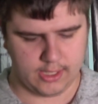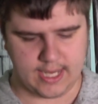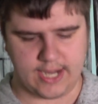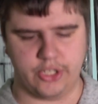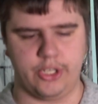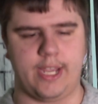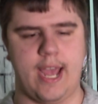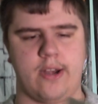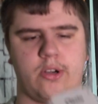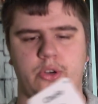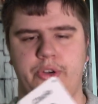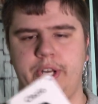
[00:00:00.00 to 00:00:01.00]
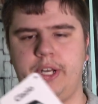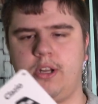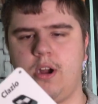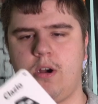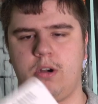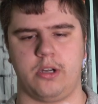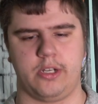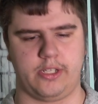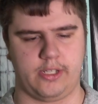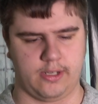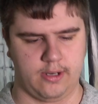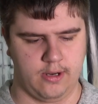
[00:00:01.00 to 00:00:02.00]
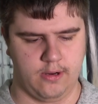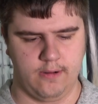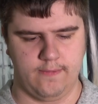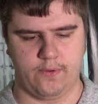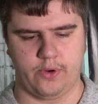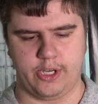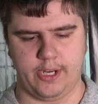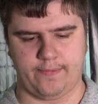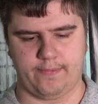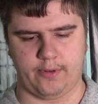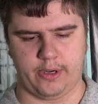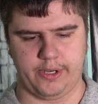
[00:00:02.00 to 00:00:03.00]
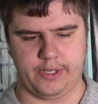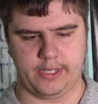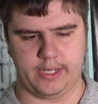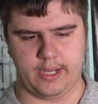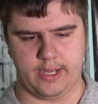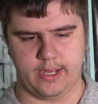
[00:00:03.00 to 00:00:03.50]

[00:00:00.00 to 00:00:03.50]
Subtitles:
actually categorized in cards for different